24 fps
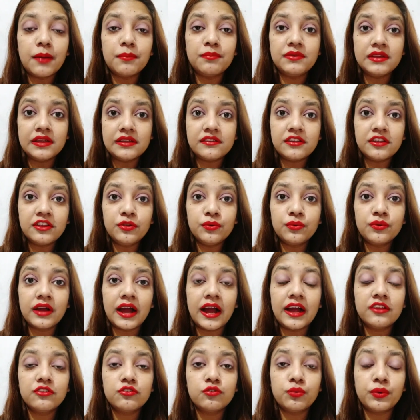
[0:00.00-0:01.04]
updating you
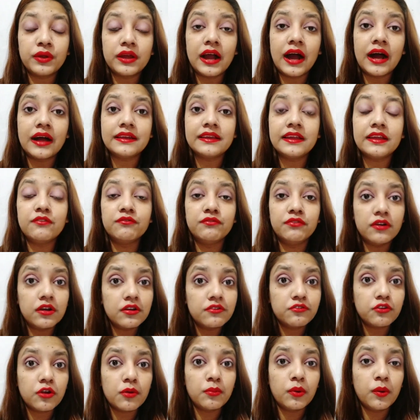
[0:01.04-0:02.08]
guys regarding
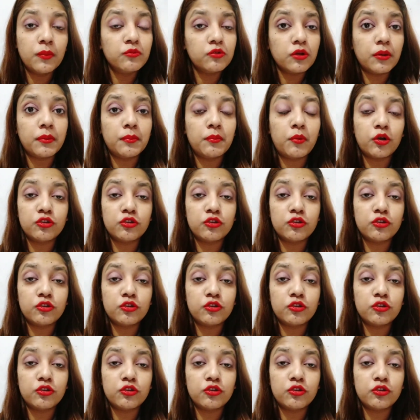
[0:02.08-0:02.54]
work from home job